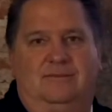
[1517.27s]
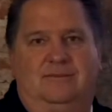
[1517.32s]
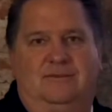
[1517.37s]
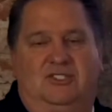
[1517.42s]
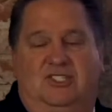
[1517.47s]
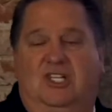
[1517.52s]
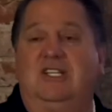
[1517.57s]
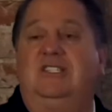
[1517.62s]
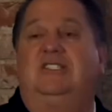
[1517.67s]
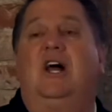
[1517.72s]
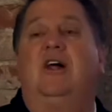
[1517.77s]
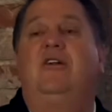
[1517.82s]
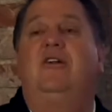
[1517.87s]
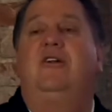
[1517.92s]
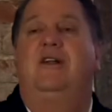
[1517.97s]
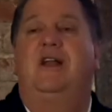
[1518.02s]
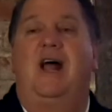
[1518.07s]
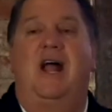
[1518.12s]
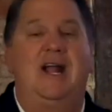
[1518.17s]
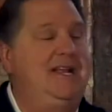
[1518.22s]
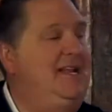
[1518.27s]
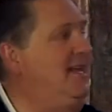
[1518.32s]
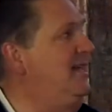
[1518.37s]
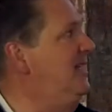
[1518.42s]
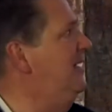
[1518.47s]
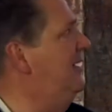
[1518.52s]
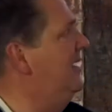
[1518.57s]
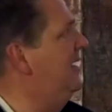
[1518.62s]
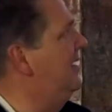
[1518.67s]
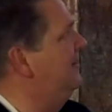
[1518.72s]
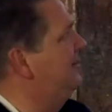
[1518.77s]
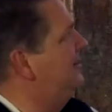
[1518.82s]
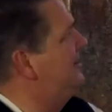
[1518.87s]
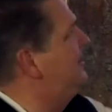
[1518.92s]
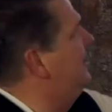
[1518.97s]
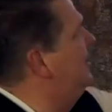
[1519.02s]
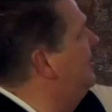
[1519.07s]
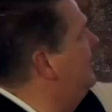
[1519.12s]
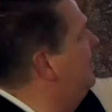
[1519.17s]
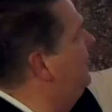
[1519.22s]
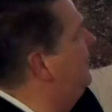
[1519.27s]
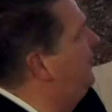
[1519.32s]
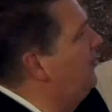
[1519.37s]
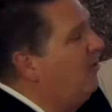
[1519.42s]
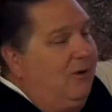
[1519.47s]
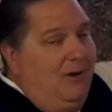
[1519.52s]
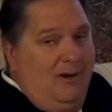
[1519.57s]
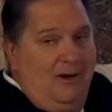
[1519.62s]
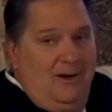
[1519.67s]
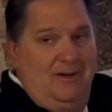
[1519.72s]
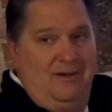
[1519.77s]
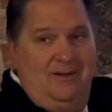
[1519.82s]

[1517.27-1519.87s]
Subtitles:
690 in tier 4?